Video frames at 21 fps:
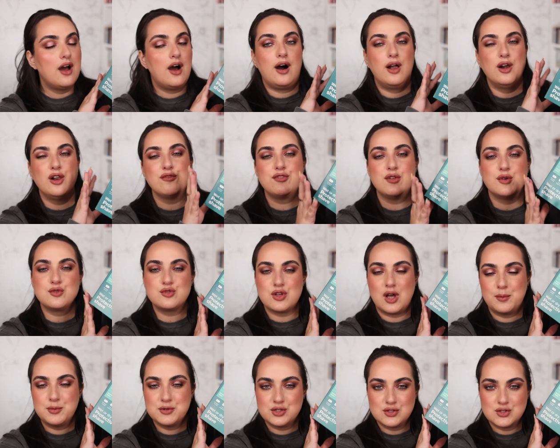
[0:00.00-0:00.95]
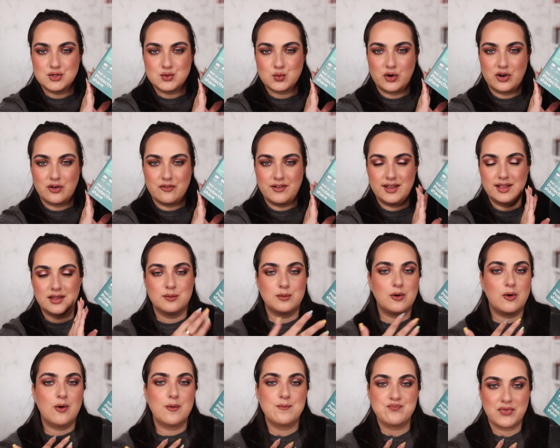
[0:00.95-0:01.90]
all of those options were
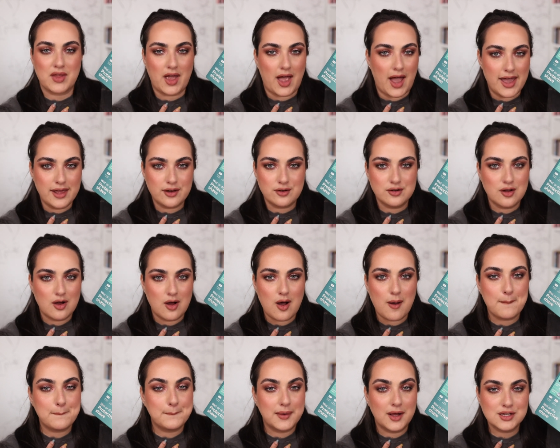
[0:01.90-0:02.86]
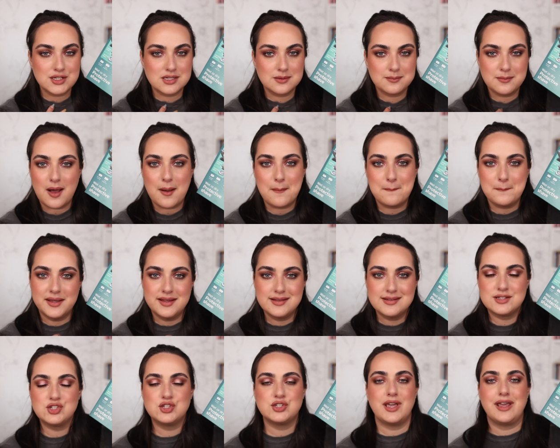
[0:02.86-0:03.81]
available. I don't know much about
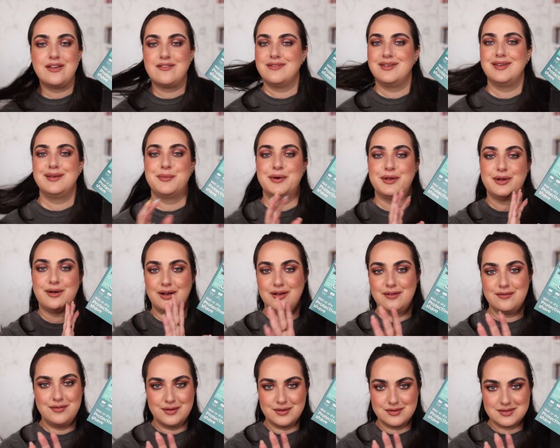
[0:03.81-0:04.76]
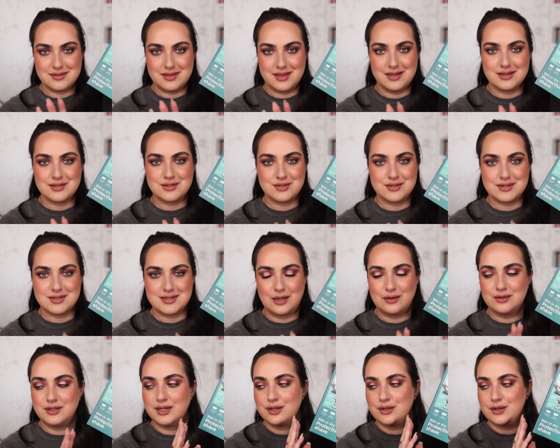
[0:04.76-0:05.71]
men's shaving, but all of those things just
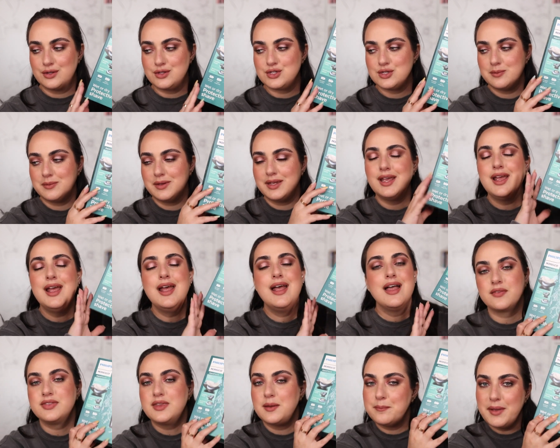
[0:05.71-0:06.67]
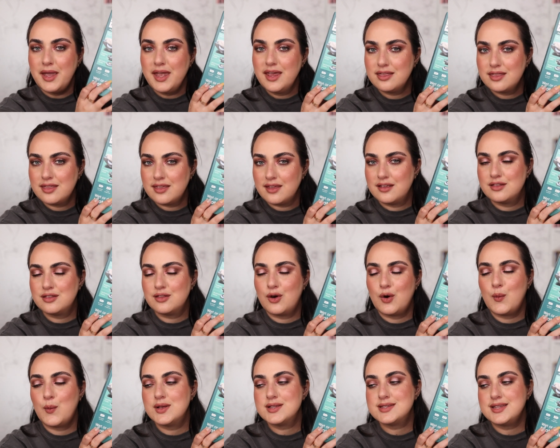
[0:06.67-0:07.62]
sounded good to me. The main thing
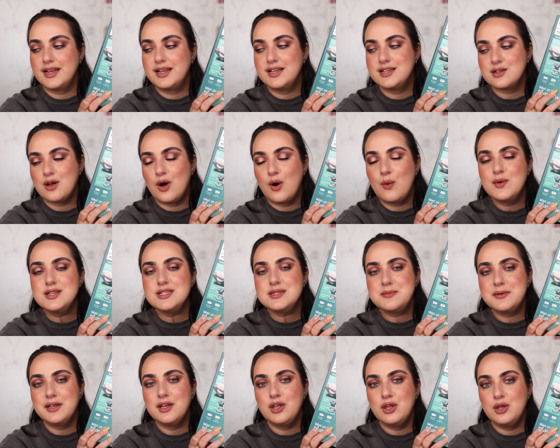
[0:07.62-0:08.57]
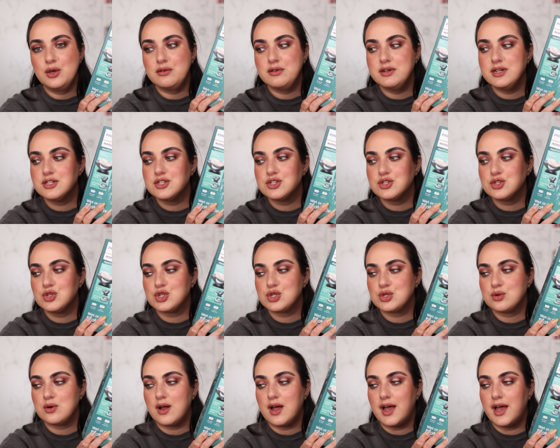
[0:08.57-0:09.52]
though was that he's always been curious to
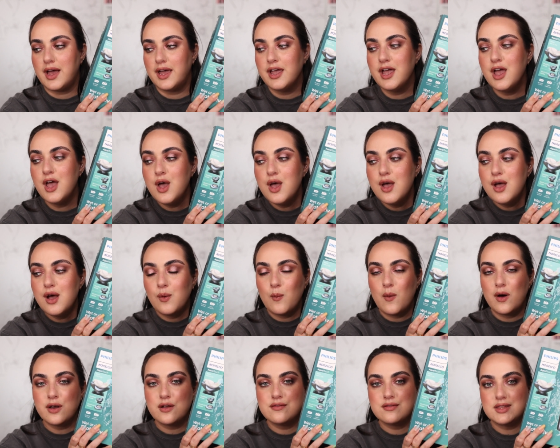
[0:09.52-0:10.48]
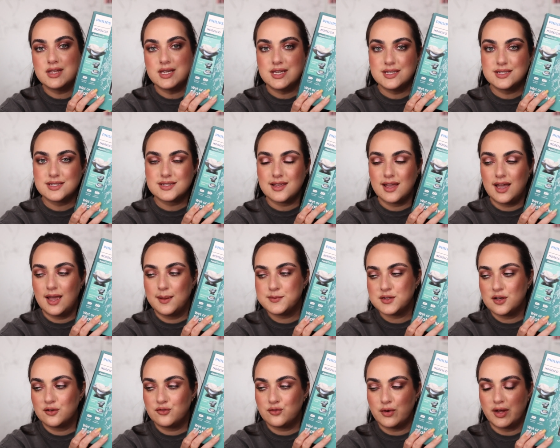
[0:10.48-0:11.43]
try one of these types
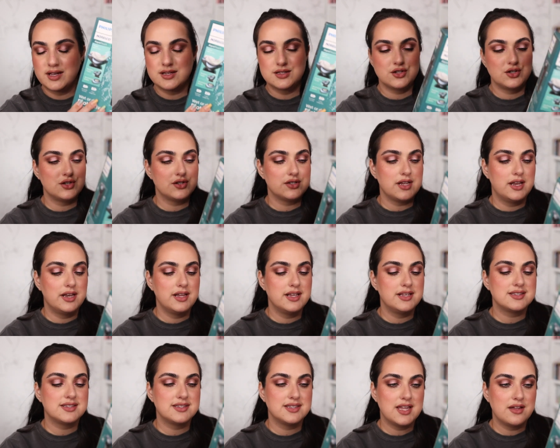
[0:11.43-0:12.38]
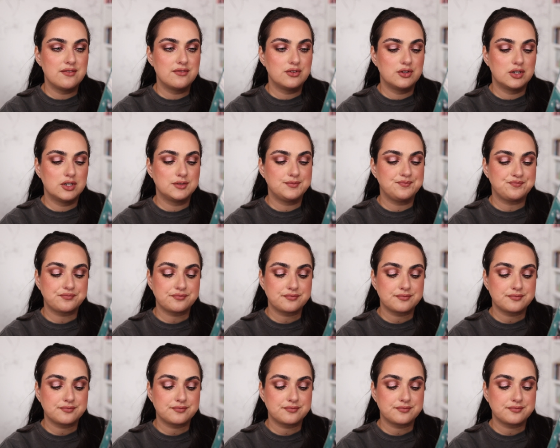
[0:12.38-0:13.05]
of razors and he's never